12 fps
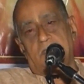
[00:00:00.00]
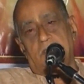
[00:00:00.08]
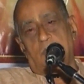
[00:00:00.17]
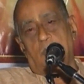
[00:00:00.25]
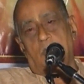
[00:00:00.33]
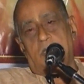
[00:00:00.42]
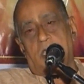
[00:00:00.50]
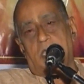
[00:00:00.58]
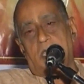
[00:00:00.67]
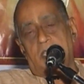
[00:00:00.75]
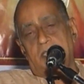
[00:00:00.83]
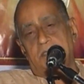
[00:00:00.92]

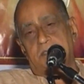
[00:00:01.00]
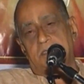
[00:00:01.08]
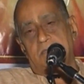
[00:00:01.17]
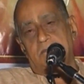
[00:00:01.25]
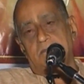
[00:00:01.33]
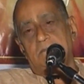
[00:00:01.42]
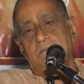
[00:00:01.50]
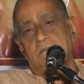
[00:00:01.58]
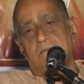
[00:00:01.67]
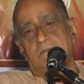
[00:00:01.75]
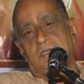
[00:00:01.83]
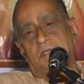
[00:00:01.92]
Yoga is
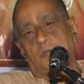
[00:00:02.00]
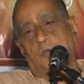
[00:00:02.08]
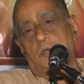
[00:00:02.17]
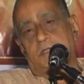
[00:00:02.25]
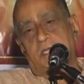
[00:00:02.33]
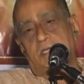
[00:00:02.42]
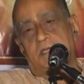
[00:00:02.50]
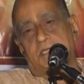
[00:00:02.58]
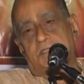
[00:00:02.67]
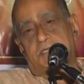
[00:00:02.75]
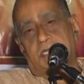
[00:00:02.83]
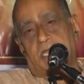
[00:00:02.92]
the total
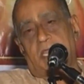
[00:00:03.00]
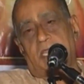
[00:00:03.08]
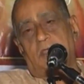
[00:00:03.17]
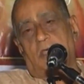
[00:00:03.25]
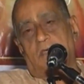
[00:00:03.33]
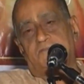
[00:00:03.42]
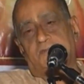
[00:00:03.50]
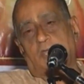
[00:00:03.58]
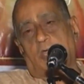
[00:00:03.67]
restraint of